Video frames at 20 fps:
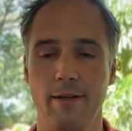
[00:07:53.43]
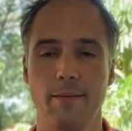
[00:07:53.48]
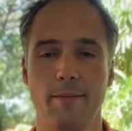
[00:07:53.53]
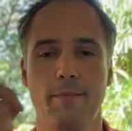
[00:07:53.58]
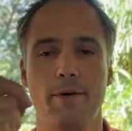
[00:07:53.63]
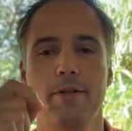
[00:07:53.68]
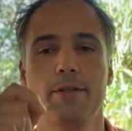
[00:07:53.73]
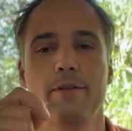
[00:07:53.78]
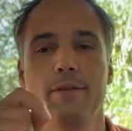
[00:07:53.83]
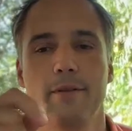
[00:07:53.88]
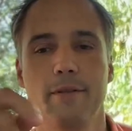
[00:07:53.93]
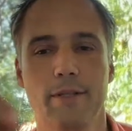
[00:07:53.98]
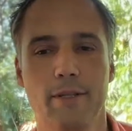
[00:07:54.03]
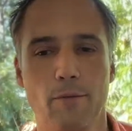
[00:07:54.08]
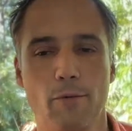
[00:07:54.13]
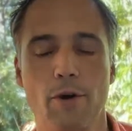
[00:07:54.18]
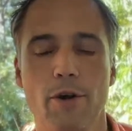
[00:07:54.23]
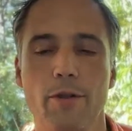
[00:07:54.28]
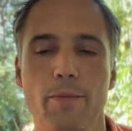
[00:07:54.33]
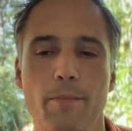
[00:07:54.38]
But the
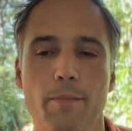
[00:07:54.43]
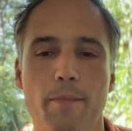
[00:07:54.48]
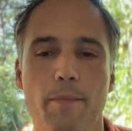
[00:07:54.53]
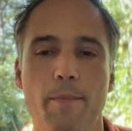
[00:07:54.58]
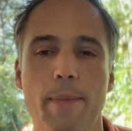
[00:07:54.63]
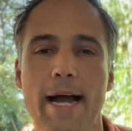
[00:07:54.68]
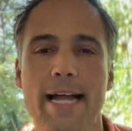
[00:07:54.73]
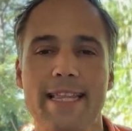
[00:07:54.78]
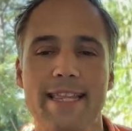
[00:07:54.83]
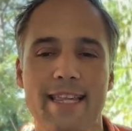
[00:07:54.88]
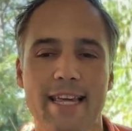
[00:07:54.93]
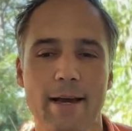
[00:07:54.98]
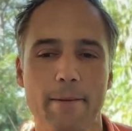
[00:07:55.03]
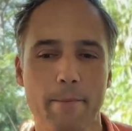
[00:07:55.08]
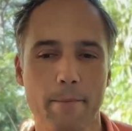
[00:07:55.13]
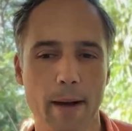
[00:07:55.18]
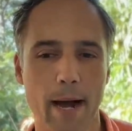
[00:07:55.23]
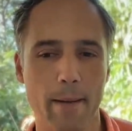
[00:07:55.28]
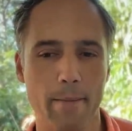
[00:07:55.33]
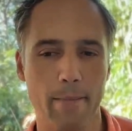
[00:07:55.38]
word
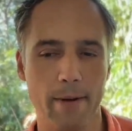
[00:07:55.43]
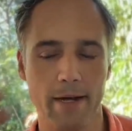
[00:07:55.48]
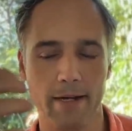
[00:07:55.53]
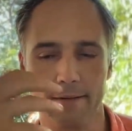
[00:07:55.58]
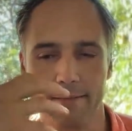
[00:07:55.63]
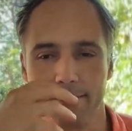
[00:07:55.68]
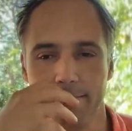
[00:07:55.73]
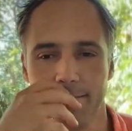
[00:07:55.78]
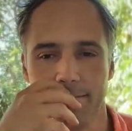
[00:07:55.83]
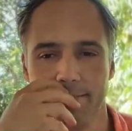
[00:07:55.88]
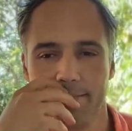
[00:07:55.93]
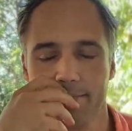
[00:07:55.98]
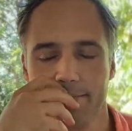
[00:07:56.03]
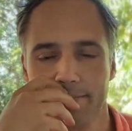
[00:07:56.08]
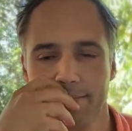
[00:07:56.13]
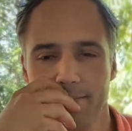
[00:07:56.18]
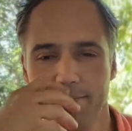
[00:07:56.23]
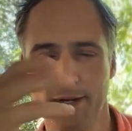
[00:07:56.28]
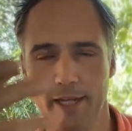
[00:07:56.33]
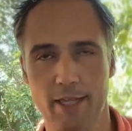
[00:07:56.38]
Pachamama.
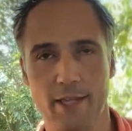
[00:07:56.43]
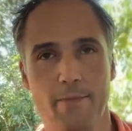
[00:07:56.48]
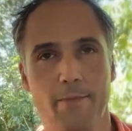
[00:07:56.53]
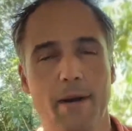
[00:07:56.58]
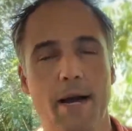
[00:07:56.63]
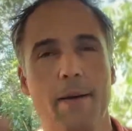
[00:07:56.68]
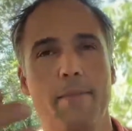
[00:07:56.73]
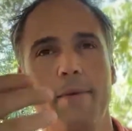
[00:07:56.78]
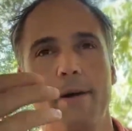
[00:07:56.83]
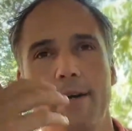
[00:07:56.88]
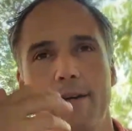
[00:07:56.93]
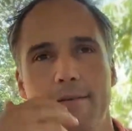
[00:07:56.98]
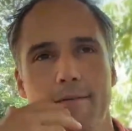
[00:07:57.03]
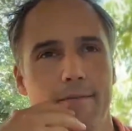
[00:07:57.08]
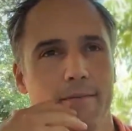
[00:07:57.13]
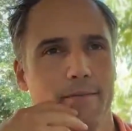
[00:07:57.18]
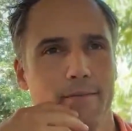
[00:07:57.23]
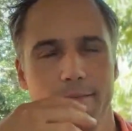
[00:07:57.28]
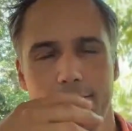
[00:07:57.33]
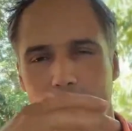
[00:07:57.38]
Pachamama,
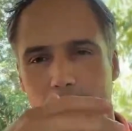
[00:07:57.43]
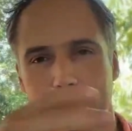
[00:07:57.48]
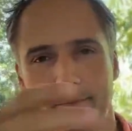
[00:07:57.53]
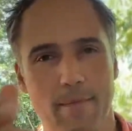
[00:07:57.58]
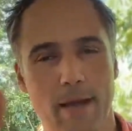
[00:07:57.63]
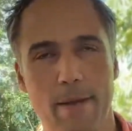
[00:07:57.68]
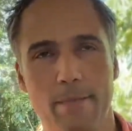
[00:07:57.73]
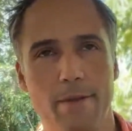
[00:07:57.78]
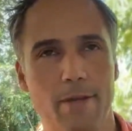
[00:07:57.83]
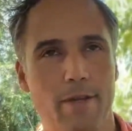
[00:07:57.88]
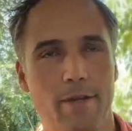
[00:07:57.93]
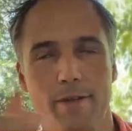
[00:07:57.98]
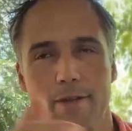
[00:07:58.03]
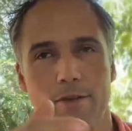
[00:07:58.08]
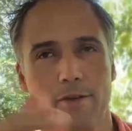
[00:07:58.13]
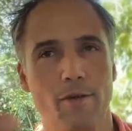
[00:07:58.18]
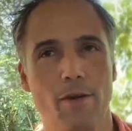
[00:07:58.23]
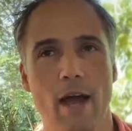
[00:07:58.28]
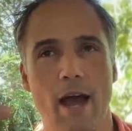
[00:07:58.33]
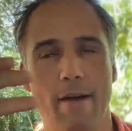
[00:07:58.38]
maybe
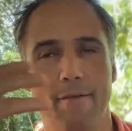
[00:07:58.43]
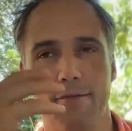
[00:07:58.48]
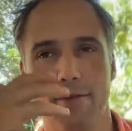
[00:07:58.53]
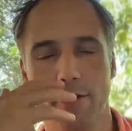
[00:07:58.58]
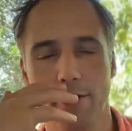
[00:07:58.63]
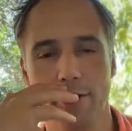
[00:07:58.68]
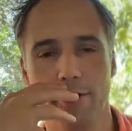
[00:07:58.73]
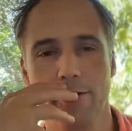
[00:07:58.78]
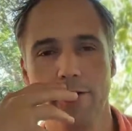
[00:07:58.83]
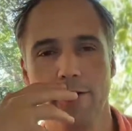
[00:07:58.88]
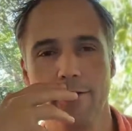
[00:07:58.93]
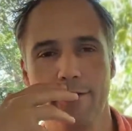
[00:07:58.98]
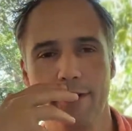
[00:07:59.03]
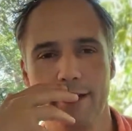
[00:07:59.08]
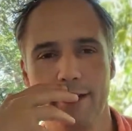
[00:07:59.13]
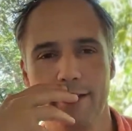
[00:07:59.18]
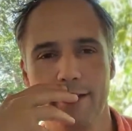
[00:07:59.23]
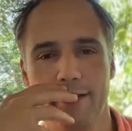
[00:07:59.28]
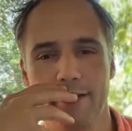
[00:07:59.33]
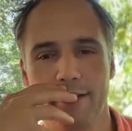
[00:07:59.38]
you have heard of
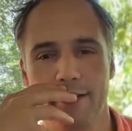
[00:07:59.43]
it.